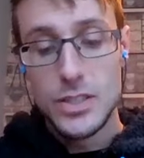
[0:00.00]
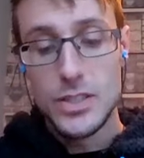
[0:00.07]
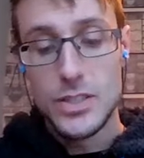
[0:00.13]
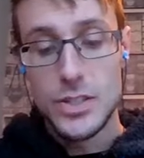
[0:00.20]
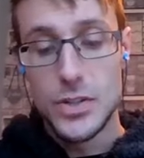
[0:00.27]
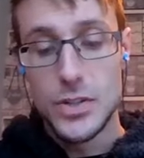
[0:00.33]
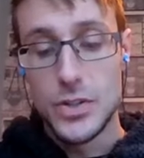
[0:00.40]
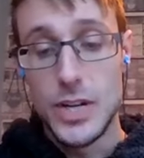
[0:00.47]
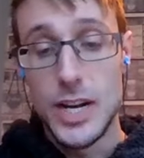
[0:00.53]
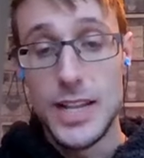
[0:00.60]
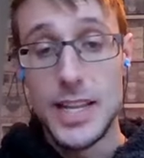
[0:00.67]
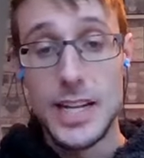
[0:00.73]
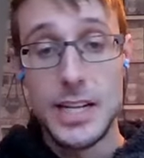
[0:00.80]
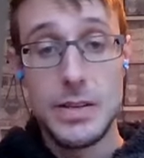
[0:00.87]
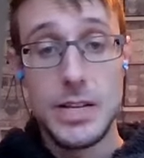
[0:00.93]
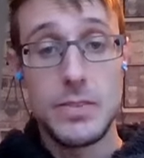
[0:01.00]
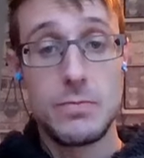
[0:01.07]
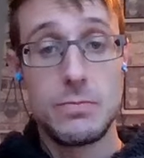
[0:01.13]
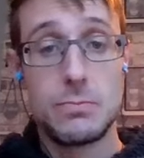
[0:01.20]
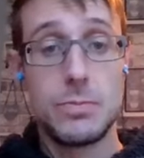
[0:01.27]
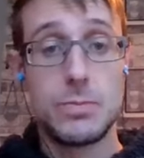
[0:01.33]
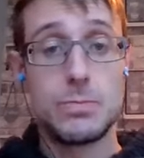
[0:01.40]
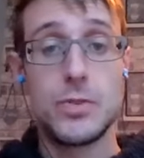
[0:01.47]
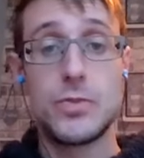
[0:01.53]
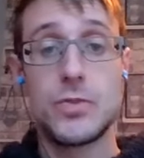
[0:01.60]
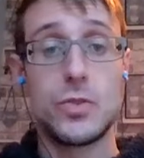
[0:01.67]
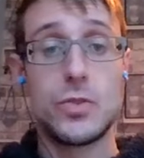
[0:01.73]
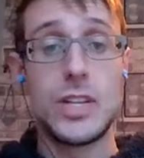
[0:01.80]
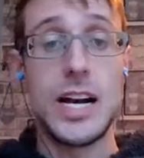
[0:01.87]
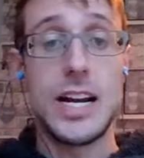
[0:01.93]
So, and then even
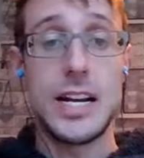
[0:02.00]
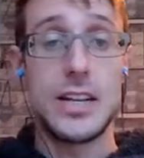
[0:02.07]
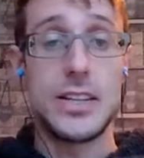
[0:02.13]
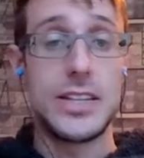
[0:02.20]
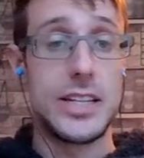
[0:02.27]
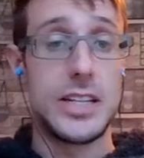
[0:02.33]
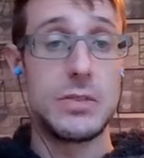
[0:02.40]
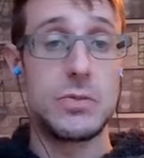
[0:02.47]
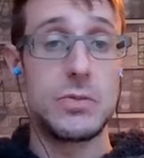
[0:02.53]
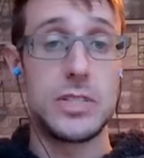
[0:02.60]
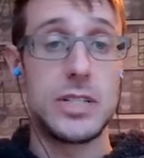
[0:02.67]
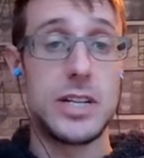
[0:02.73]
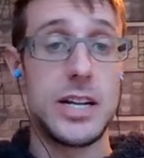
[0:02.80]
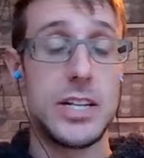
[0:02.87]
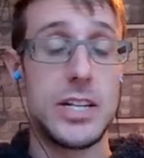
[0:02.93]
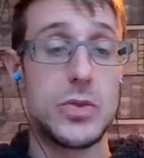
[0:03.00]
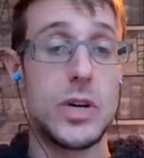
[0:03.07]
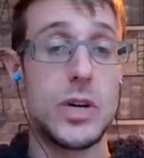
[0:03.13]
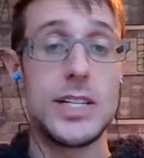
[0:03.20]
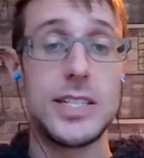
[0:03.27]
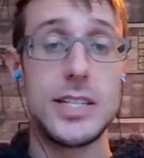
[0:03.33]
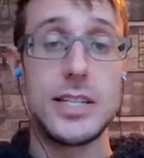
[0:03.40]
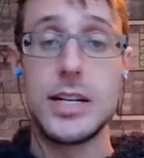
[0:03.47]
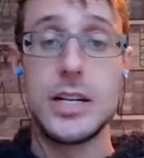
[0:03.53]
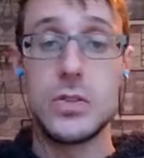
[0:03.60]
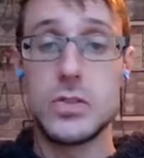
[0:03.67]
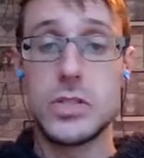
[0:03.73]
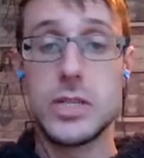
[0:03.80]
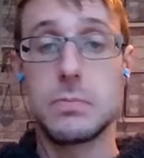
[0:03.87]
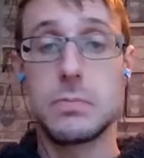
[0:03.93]
before that, I think it was like twice a day
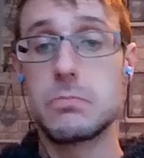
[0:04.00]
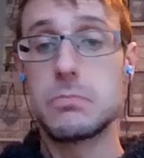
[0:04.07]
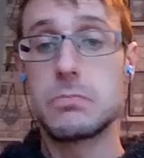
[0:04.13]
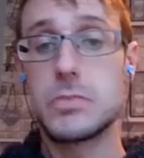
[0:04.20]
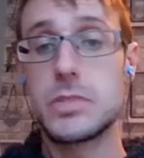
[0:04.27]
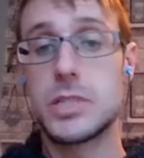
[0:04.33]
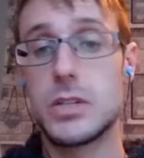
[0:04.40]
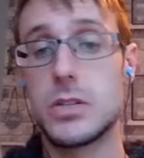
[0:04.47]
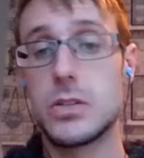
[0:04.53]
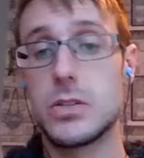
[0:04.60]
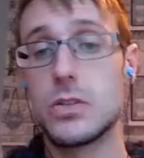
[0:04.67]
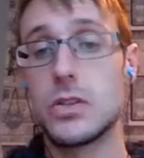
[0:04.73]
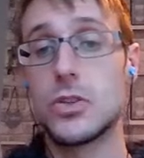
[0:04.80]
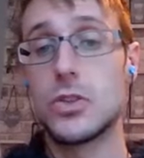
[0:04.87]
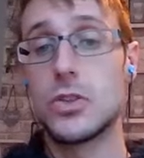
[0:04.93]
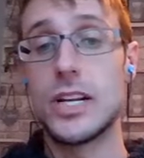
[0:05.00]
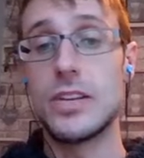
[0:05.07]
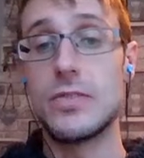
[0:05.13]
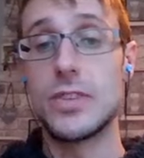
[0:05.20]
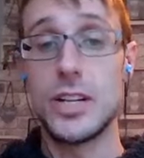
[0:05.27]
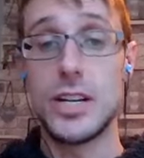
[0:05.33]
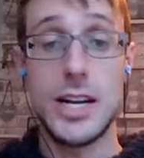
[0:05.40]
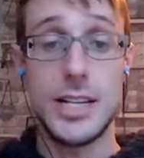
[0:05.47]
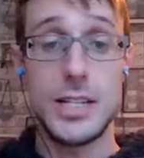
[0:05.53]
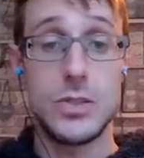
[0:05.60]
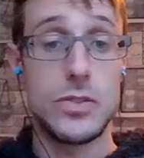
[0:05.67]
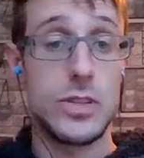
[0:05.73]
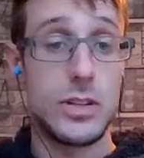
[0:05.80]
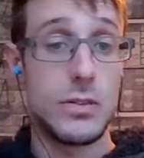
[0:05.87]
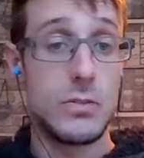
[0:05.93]
or or even less.
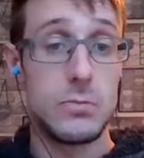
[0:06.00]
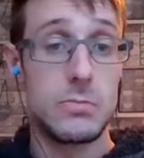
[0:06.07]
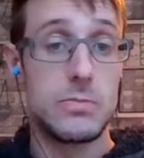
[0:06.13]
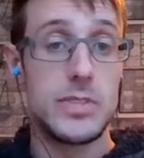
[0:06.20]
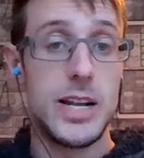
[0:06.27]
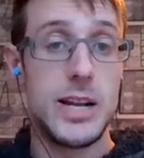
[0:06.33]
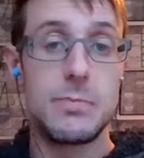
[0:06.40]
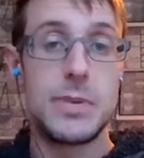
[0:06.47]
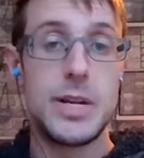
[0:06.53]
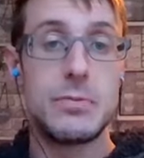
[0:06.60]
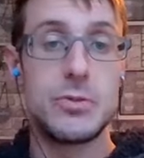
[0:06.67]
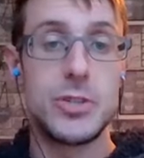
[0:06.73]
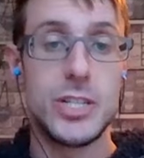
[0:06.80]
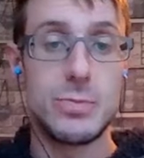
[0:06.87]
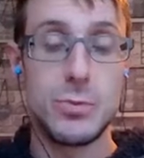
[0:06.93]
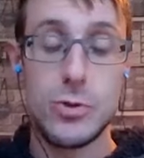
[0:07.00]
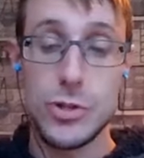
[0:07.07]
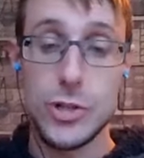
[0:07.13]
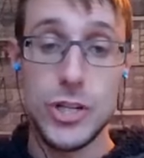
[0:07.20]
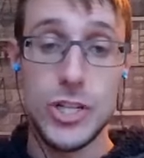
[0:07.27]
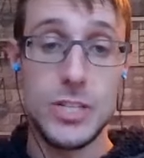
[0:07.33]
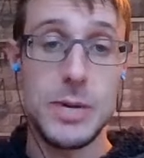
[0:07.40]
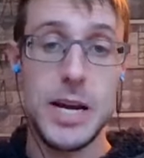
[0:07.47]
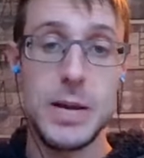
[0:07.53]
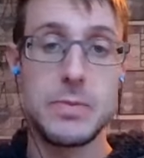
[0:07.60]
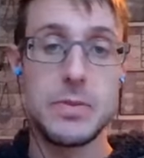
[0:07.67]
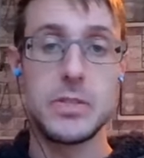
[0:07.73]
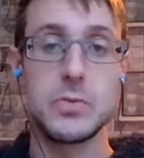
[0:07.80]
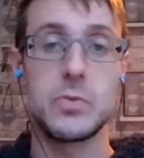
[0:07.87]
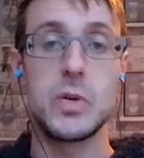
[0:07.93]
Or then people just bought
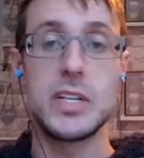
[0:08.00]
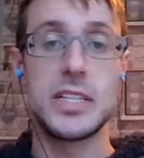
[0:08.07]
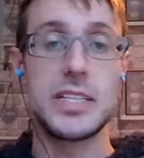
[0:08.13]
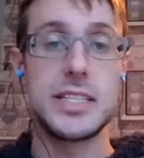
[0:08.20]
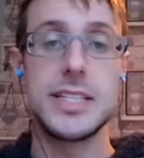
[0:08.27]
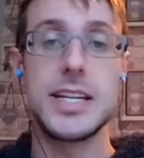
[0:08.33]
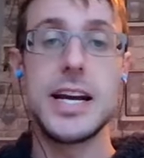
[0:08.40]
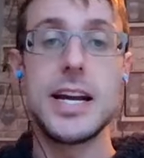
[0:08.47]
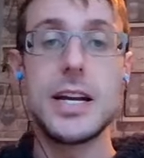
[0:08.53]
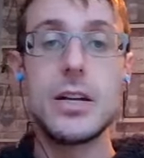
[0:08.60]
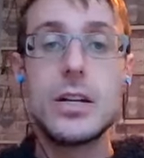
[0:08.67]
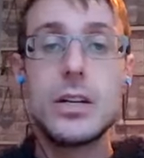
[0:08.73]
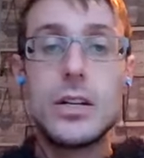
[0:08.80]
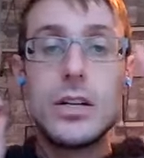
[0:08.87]
newspapers once a day.